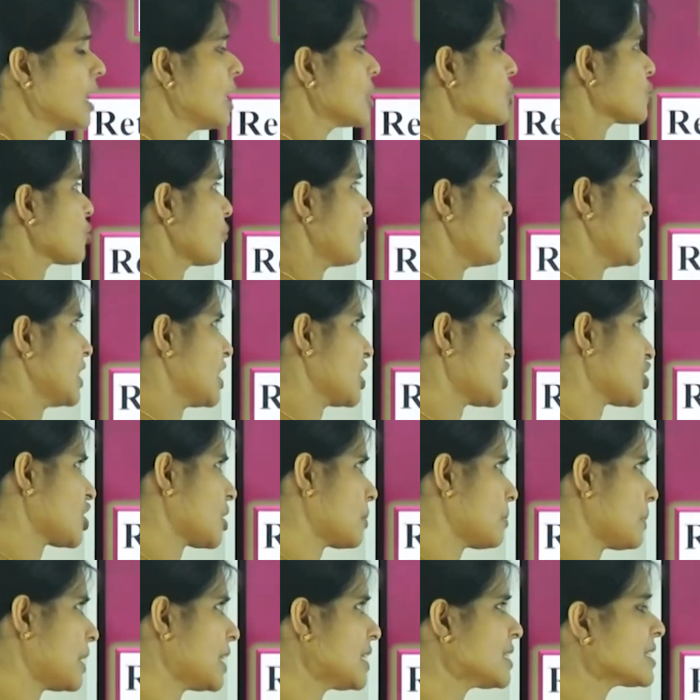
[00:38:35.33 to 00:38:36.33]
So,
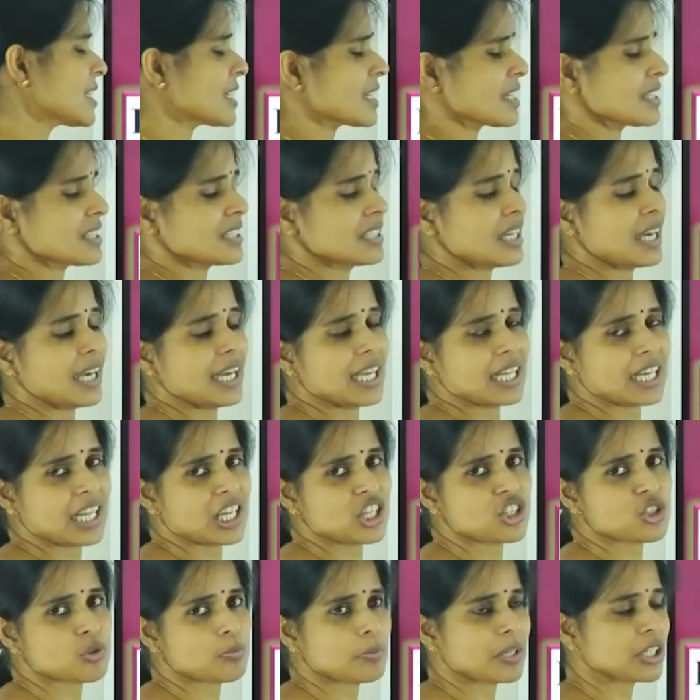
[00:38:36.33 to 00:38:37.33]
venation means it is the
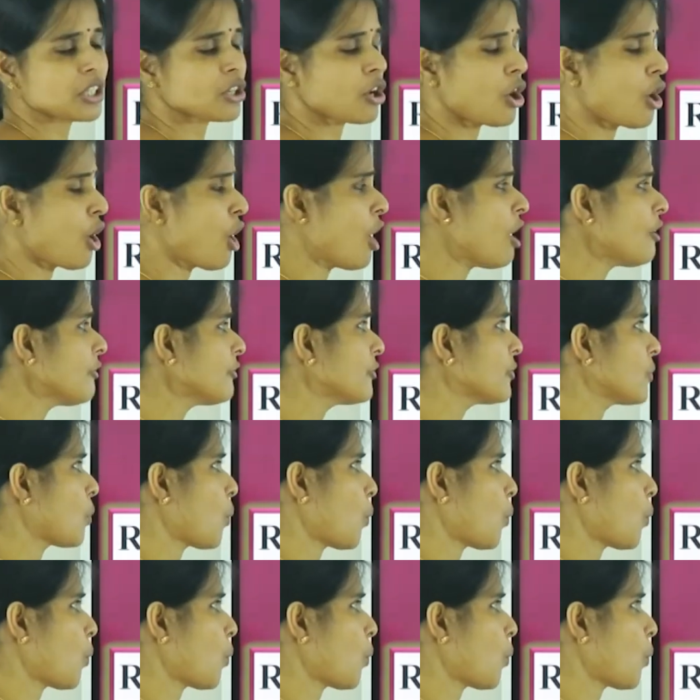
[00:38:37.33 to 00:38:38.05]
arrangement of